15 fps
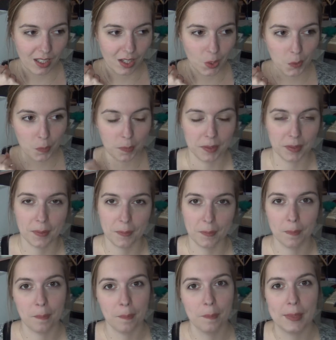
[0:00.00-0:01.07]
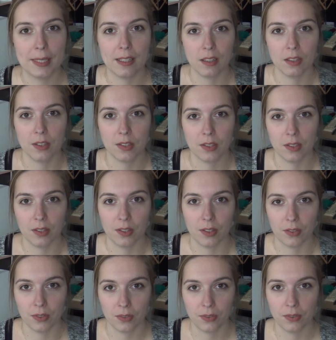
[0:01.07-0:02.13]
open because
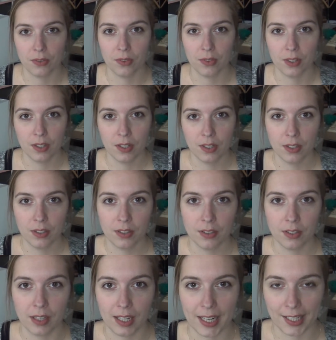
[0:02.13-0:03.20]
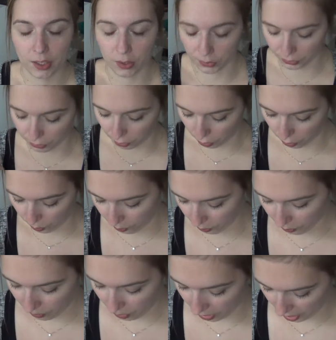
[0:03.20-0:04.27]
of the lack of room
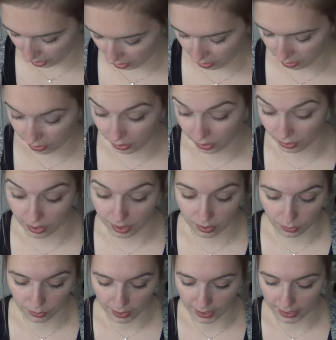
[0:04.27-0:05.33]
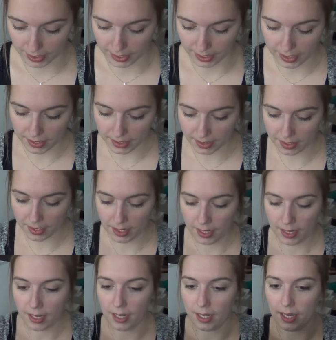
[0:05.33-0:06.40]
there, so that's really nice.
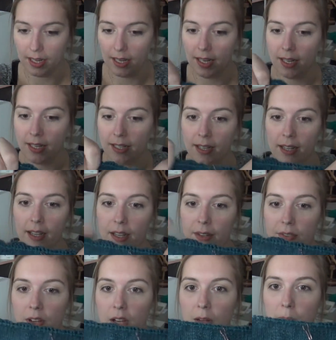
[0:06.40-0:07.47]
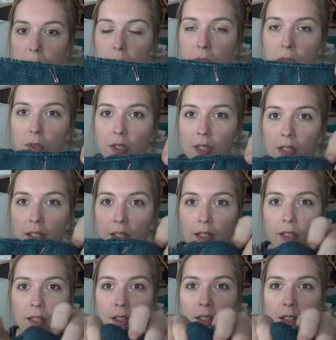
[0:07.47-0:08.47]
And I've come to the